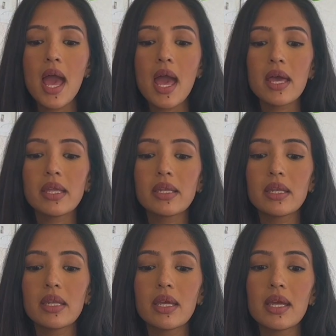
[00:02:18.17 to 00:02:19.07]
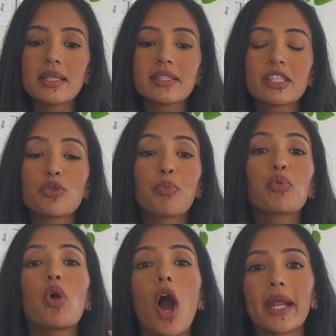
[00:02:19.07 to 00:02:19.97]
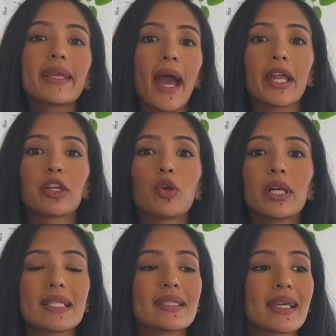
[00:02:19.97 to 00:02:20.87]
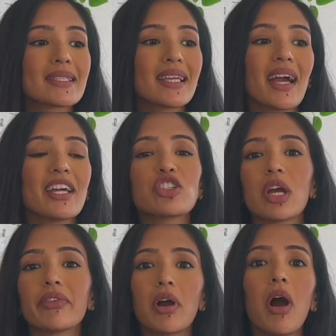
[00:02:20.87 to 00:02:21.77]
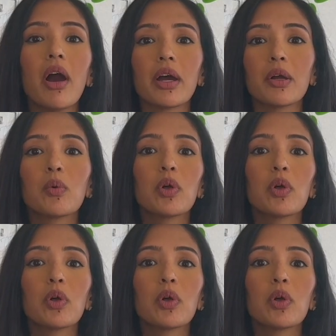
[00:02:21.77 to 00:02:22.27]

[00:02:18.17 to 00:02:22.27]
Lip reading: it's such a broad category. It's like saying I drive a car.